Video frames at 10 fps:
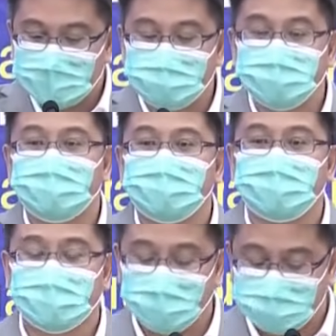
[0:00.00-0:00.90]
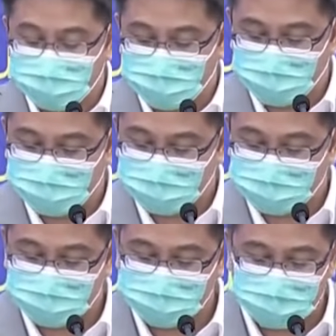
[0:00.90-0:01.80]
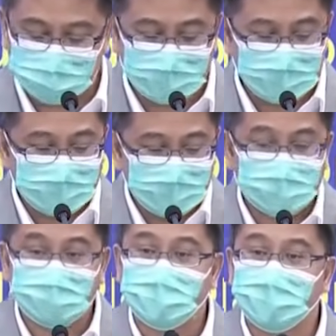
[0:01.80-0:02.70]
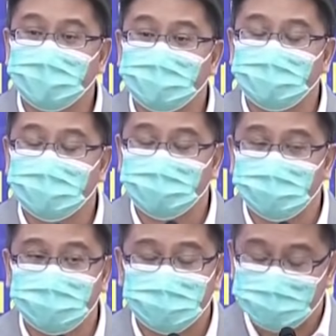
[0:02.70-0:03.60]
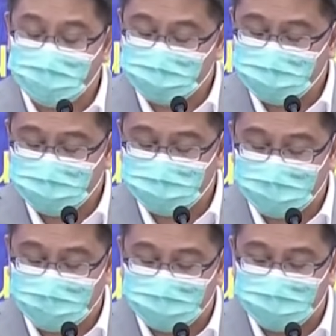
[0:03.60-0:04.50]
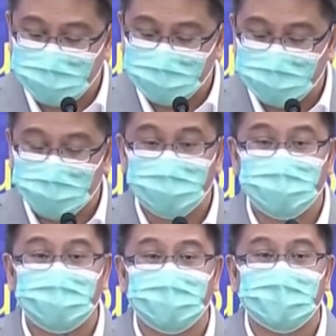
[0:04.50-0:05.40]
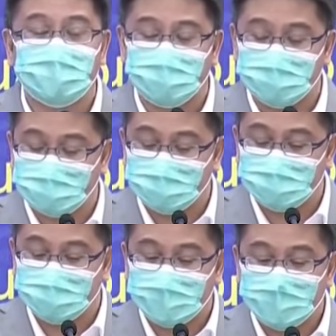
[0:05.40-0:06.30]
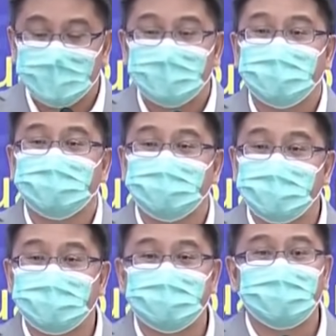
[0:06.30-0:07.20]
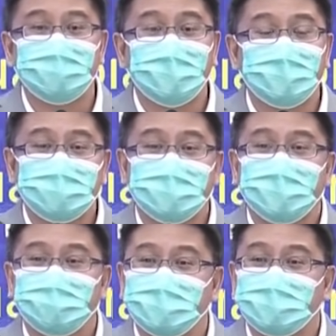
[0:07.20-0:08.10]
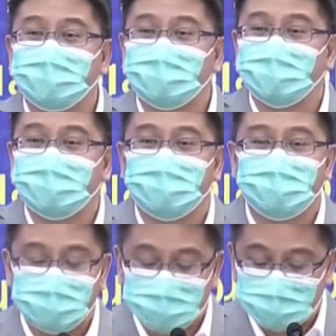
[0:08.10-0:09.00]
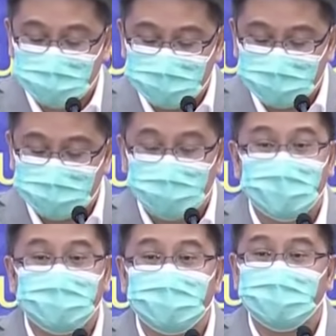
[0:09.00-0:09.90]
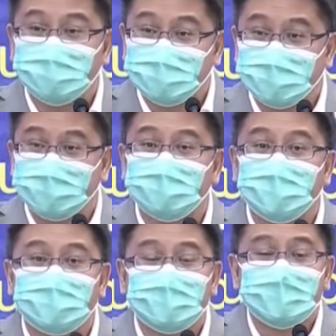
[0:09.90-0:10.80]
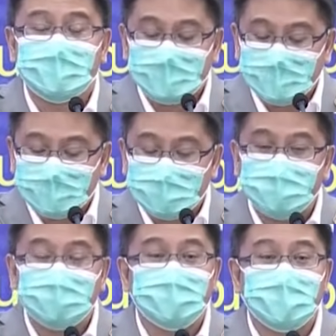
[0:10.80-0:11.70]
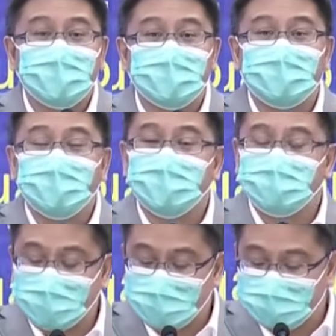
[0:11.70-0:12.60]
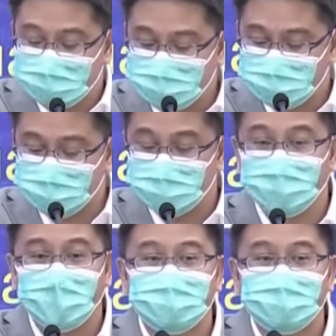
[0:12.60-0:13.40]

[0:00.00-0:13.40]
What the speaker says: Now, just a case in point first is that in the beginning of this briefing, I mentioned about the fluidity, the flexibility that we all must have because the COVID situation is very, very dynamic. Now, in the beginning, we planned to